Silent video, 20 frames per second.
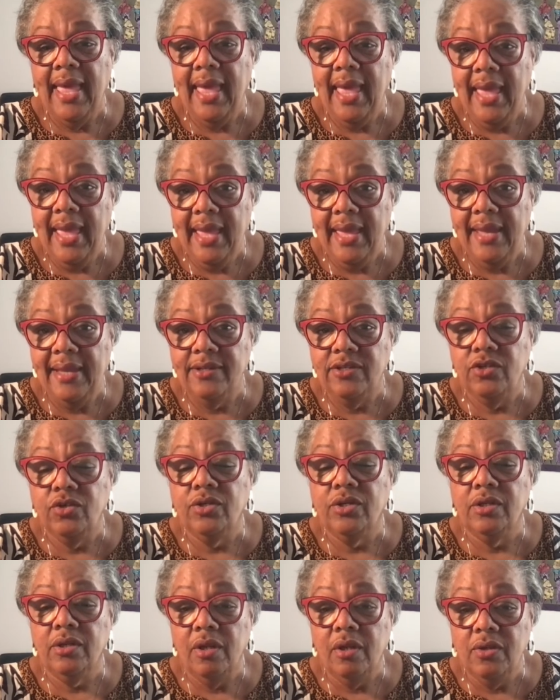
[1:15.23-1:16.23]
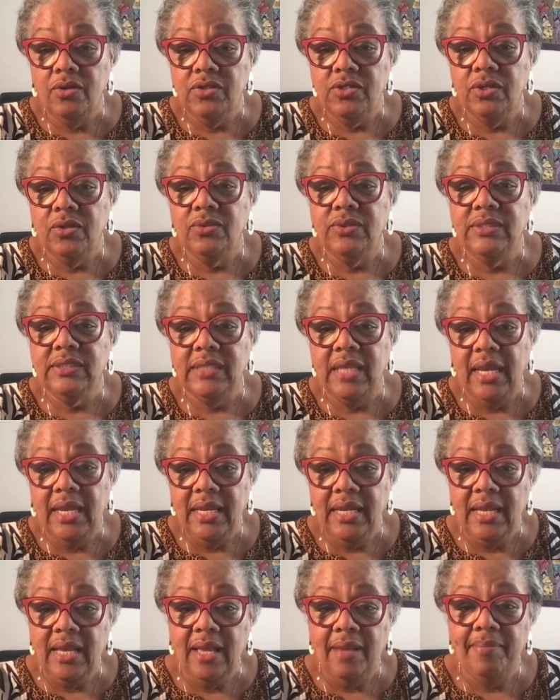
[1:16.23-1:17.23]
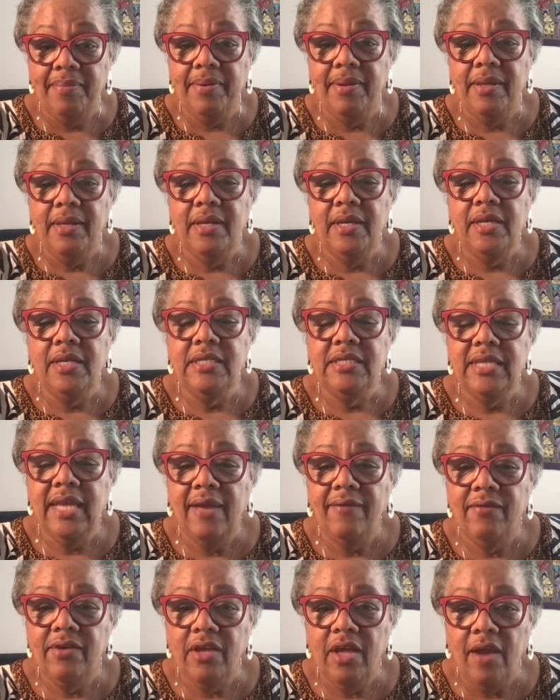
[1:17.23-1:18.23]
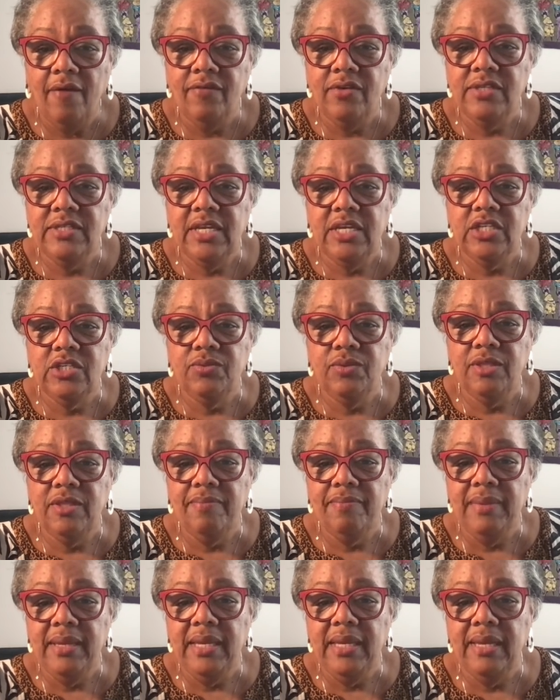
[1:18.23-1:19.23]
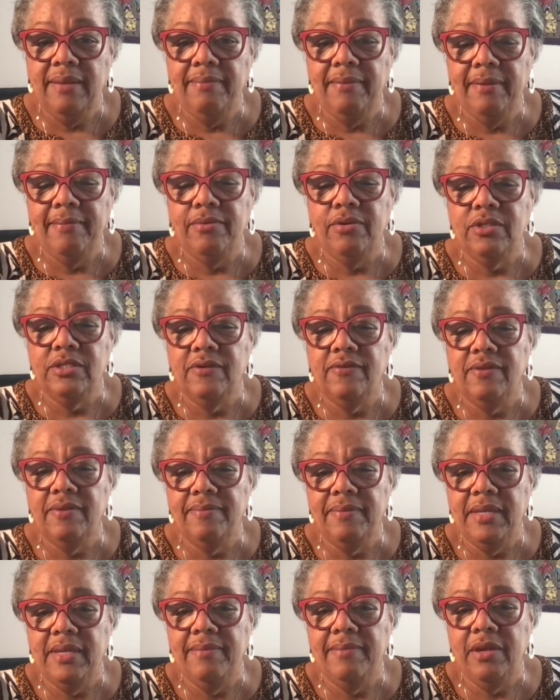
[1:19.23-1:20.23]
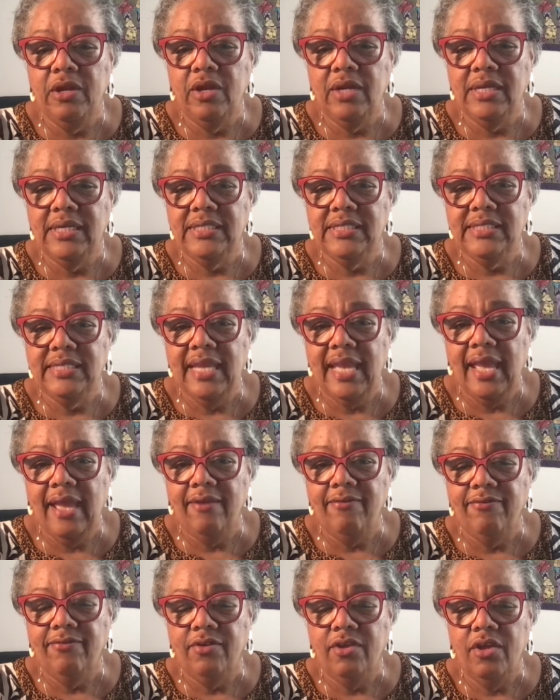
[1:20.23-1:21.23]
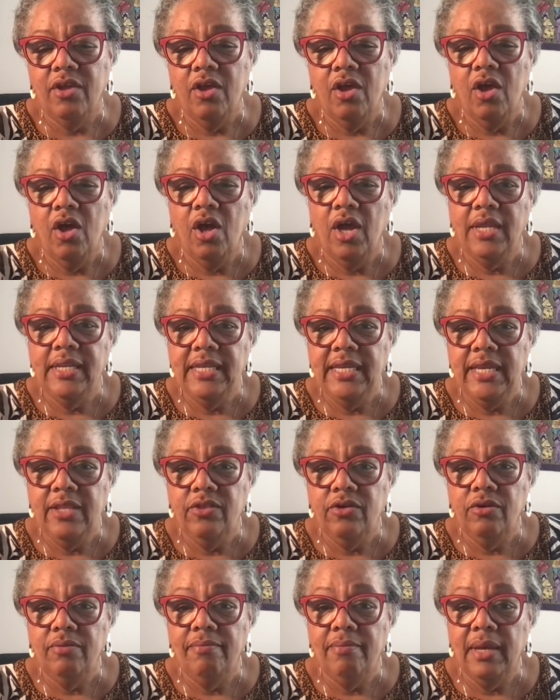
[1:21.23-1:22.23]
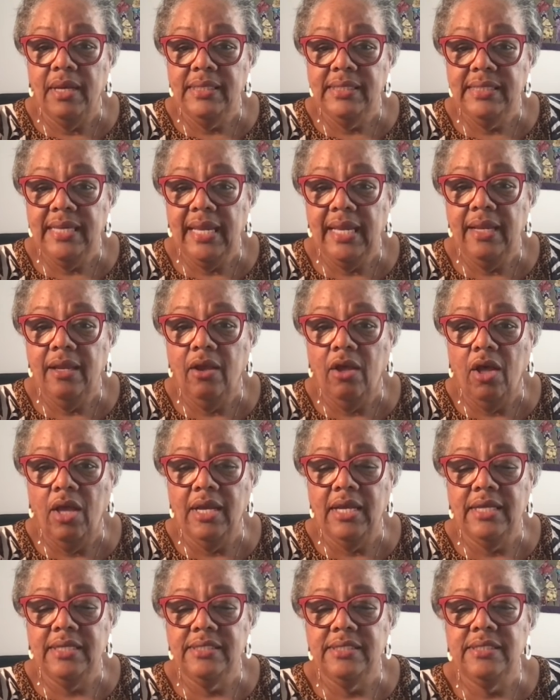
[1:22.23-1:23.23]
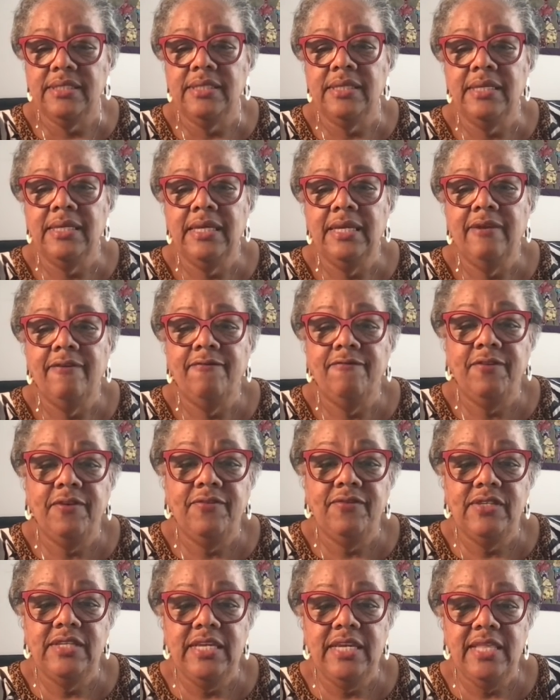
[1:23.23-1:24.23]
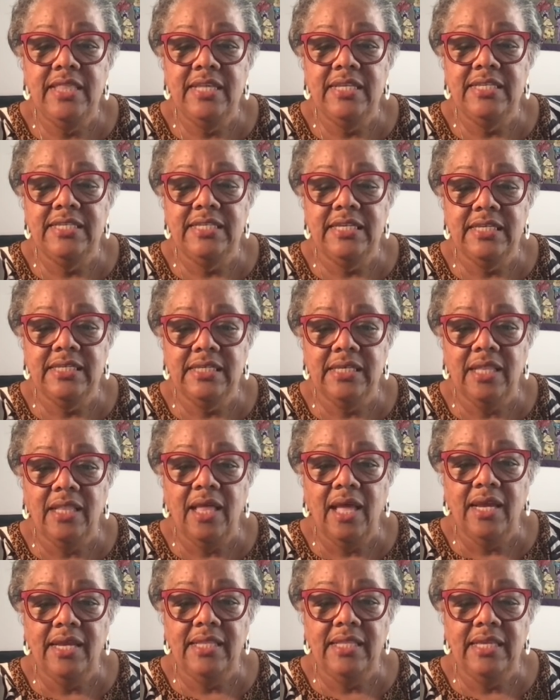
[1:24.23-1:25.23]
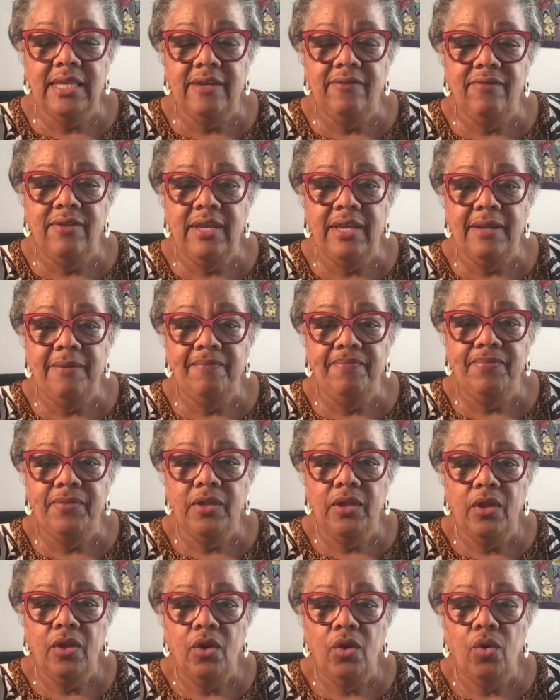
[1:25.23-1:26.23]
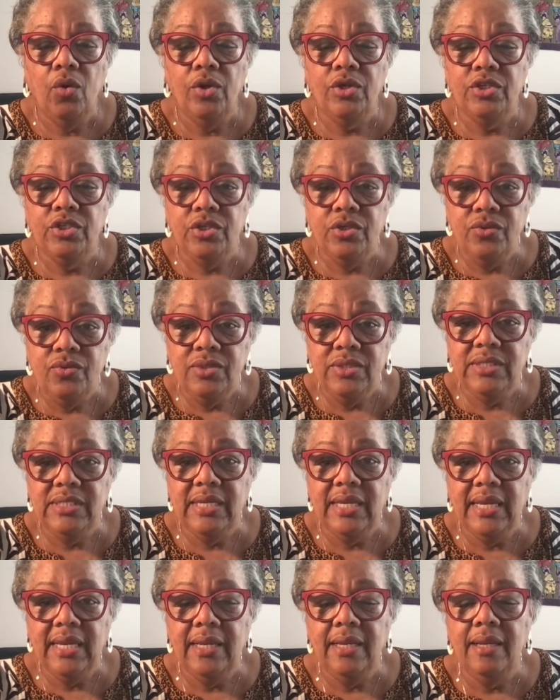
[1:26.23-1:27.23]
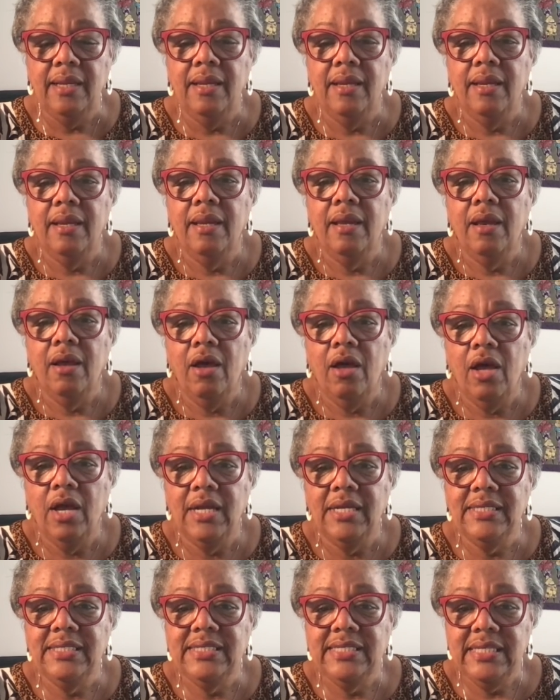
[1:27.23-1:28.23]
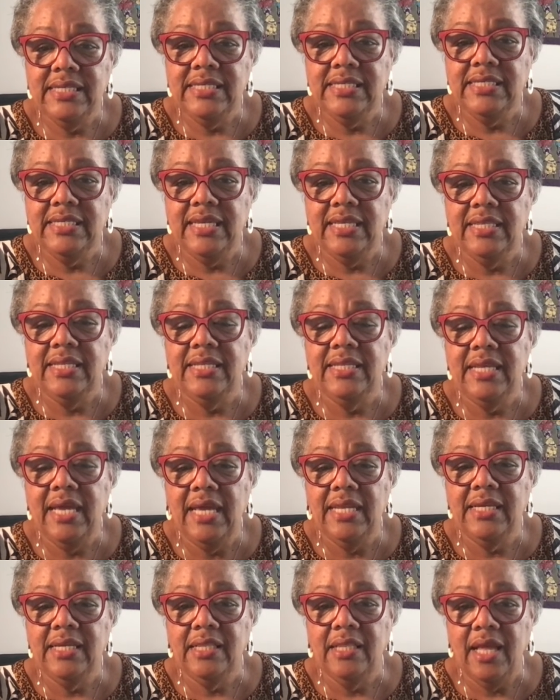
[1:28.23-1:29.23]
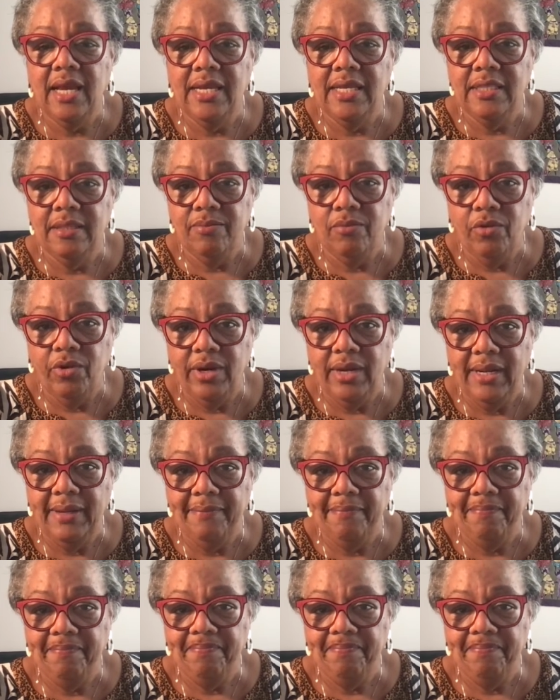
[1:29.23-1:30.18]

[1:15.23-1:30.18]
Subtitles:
and you can also sign up to have a conversation with me and members of the Mid-America staff on either Monday, August 15th at 6 o'clock in the evening, or Tuesday, August 16th at 9 o'clock in the morning.